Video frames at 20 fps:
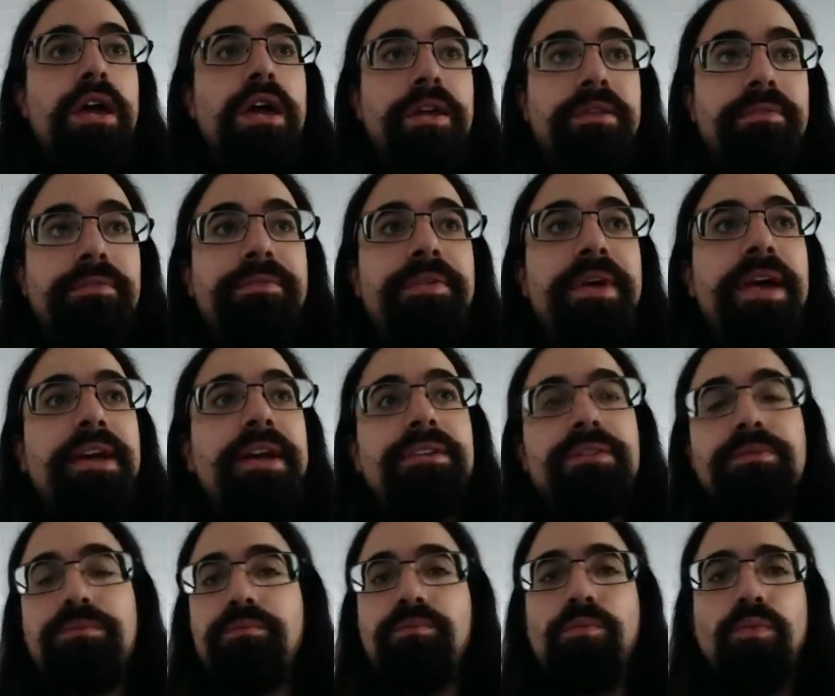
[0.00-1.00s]
In
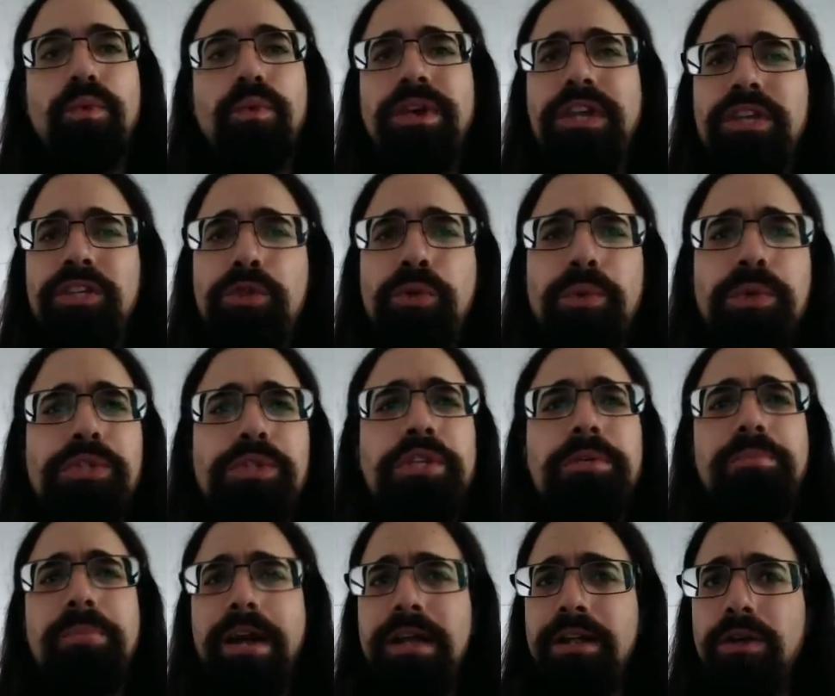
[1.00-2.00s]
fact, when I twisted
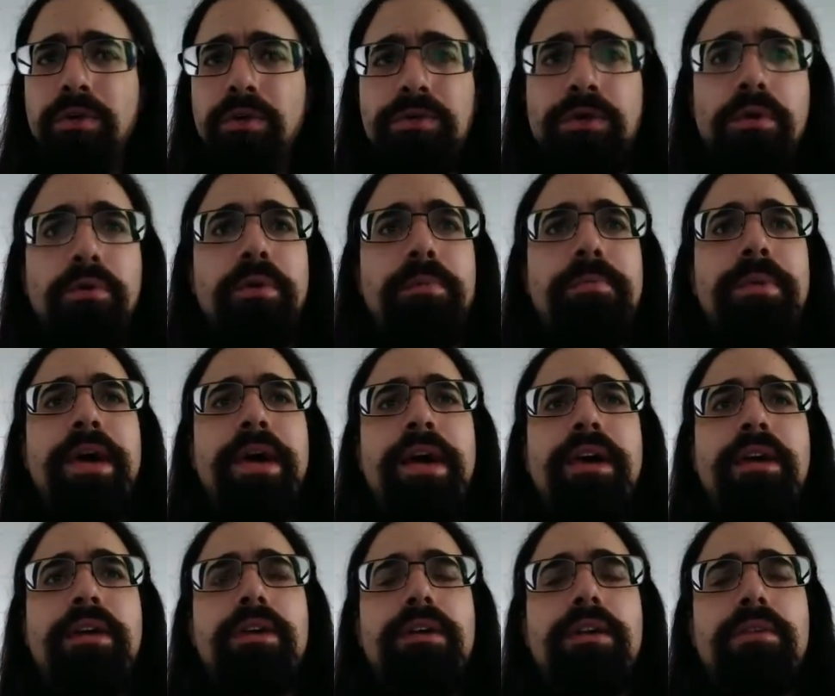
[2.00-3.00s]
my own lower
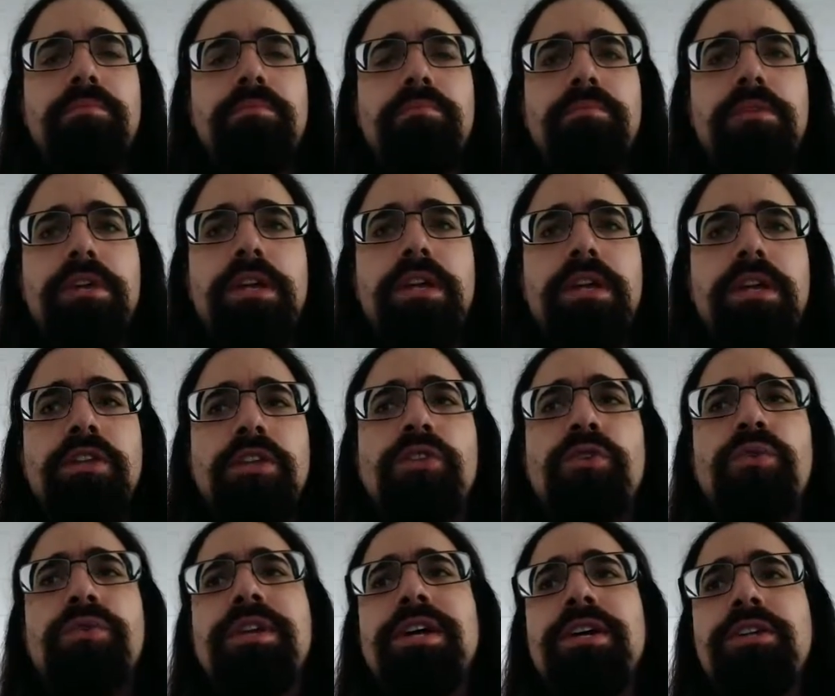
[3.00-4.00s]
back in
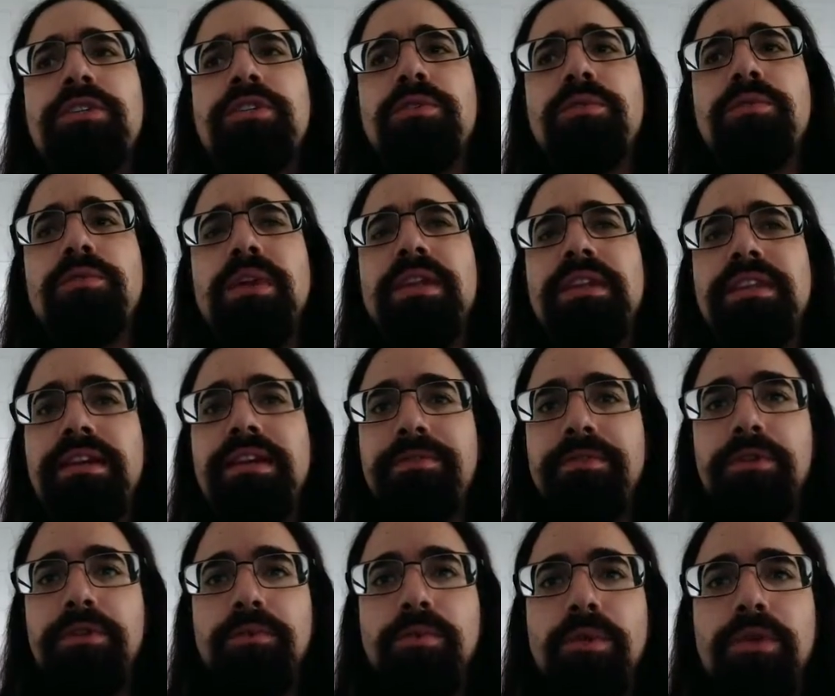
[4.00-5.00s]

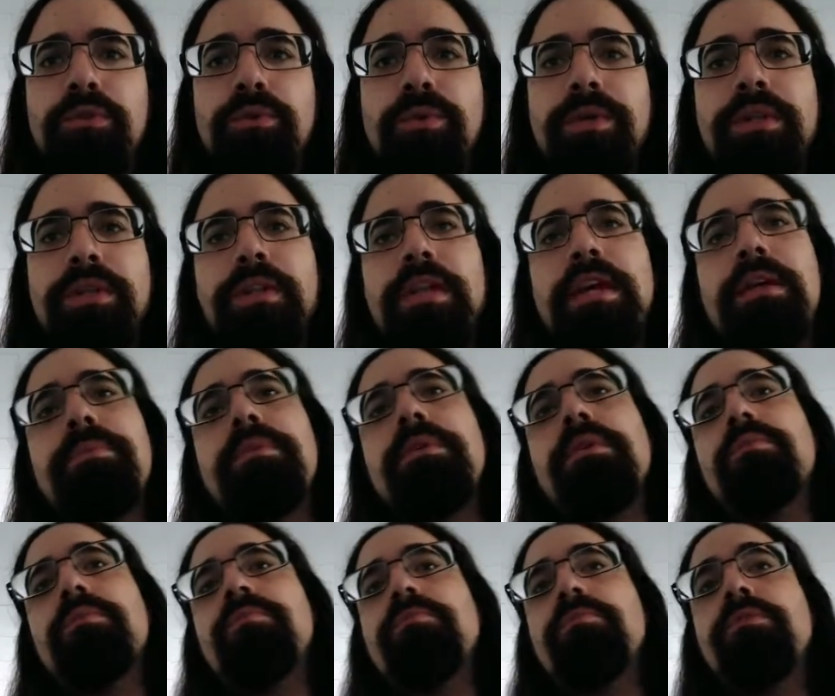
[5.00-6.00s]
2011 while doing
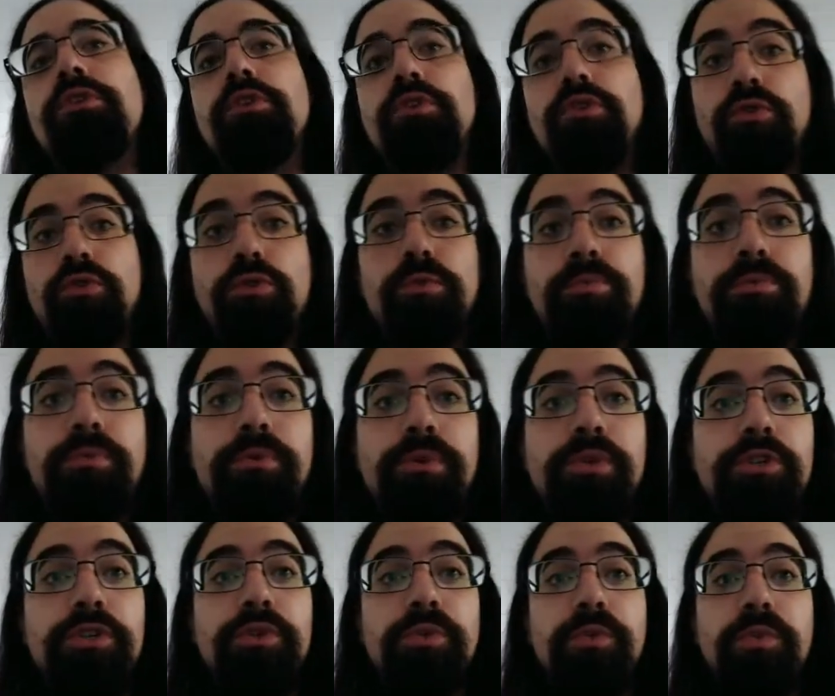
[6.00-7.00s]
labor, the glute
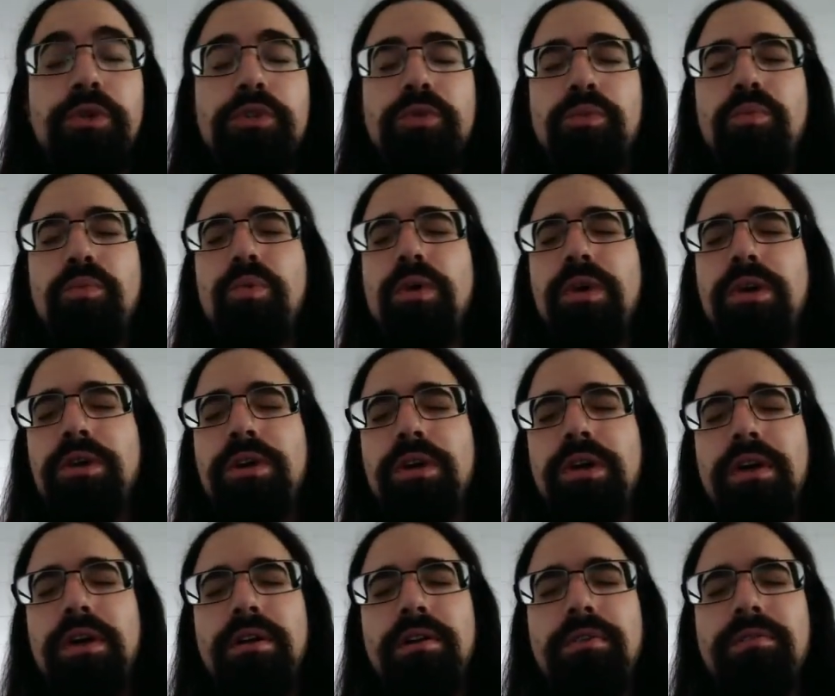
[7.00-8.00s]
bridge was one
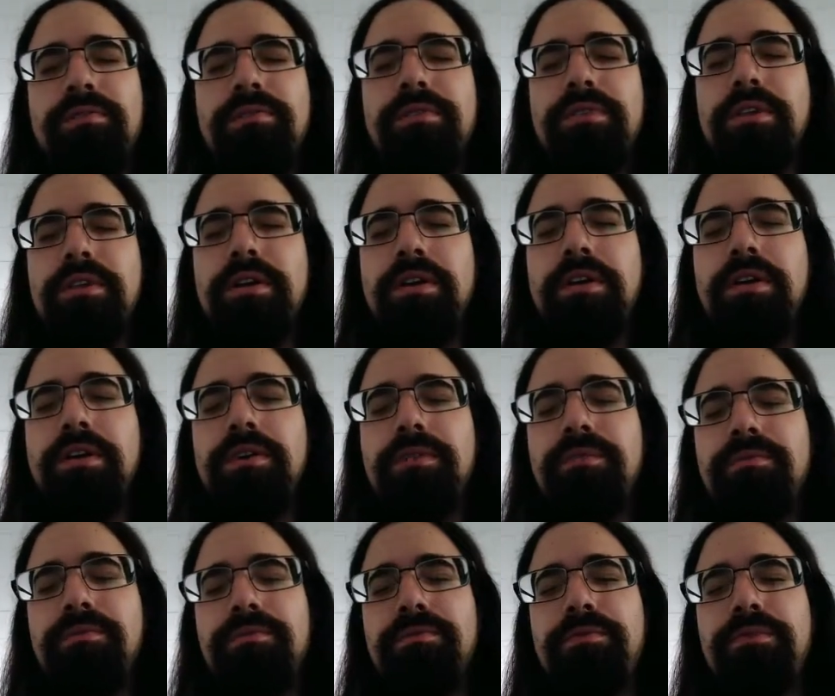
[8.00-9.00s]
of the
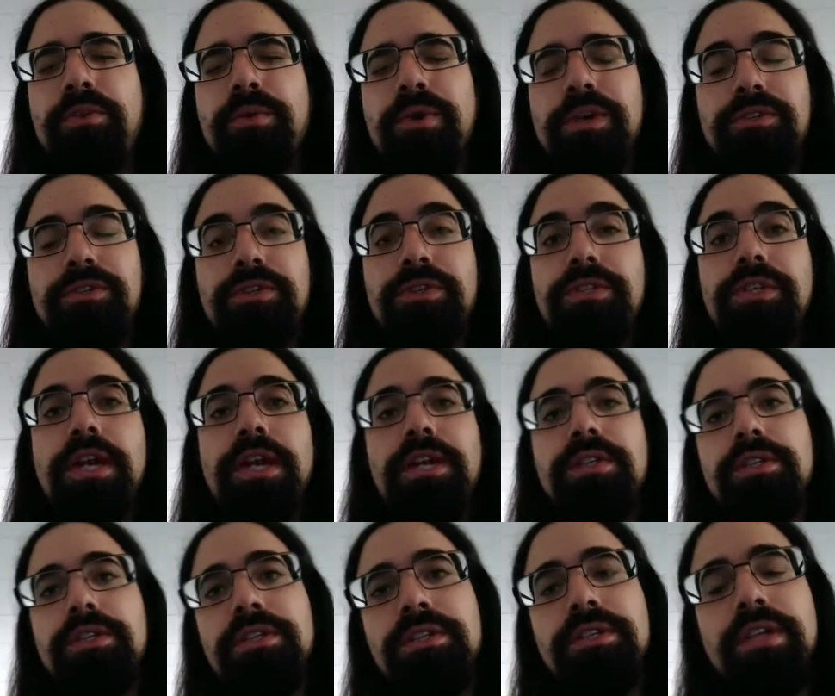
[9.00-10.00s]
few
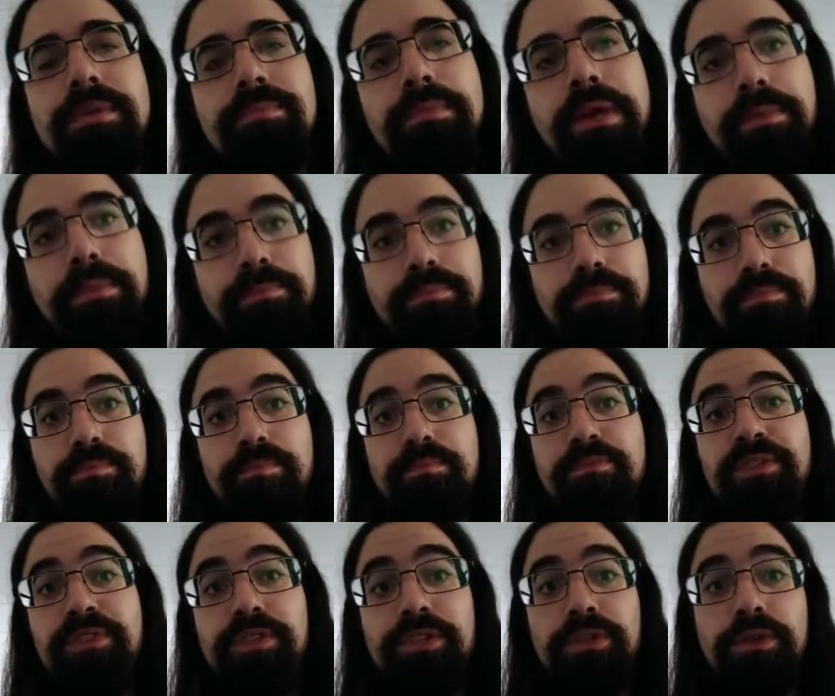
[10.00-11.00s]
exercises that my
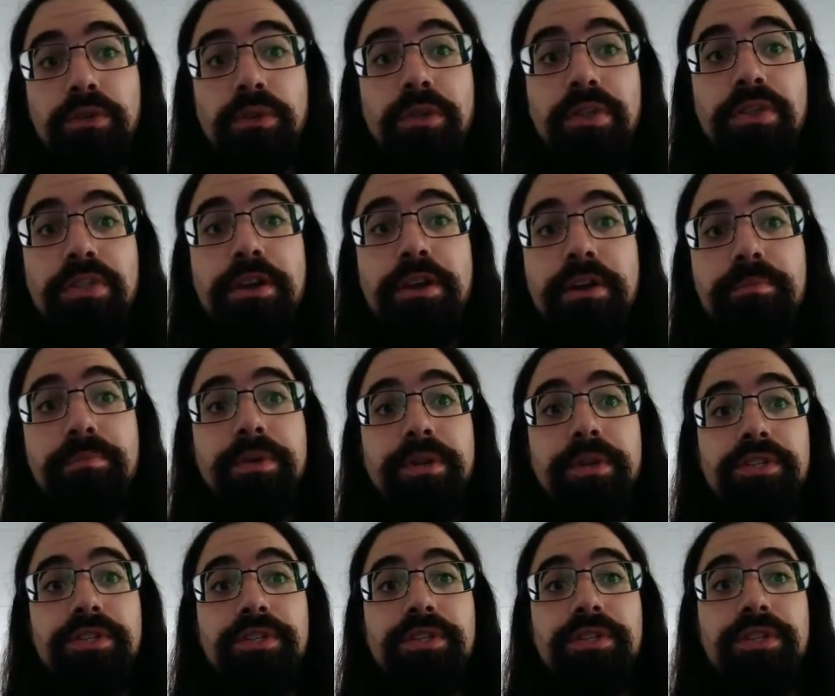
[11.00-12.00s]
physical
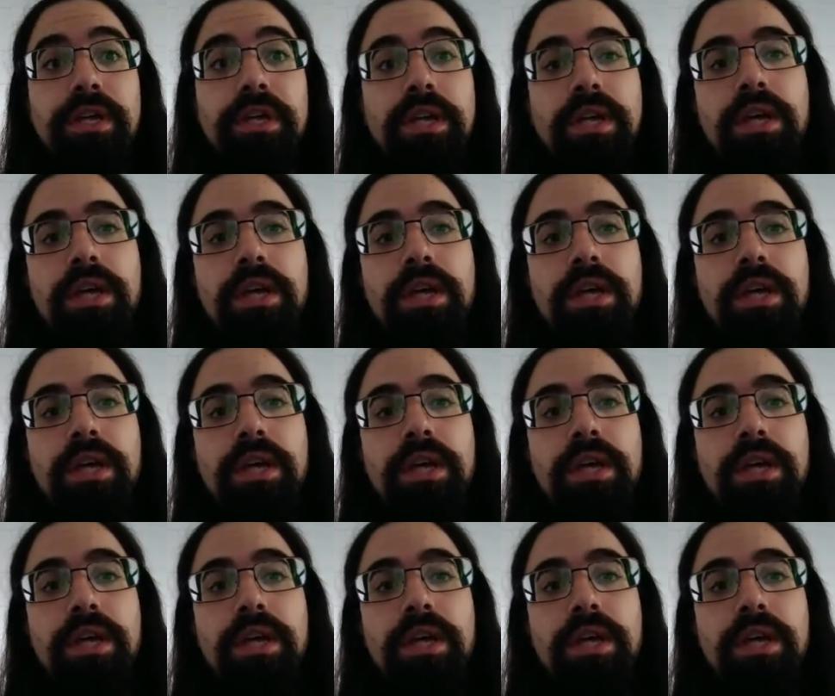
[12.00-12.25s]
therapist